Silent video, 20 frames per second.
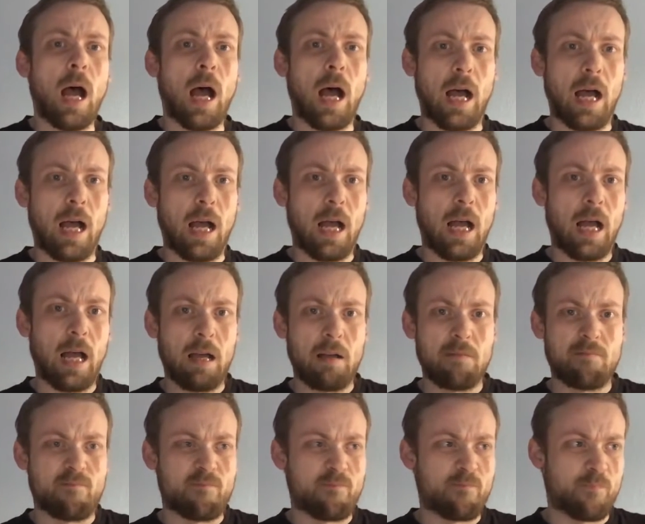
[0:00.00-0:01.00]
Uh,
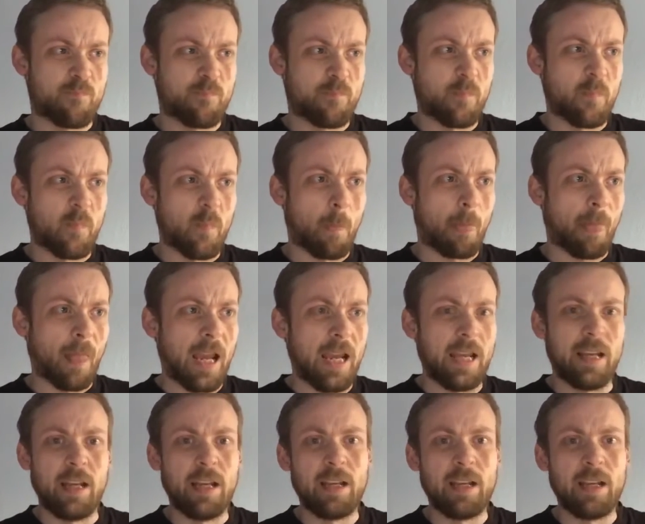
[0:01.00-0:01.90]
uh, In,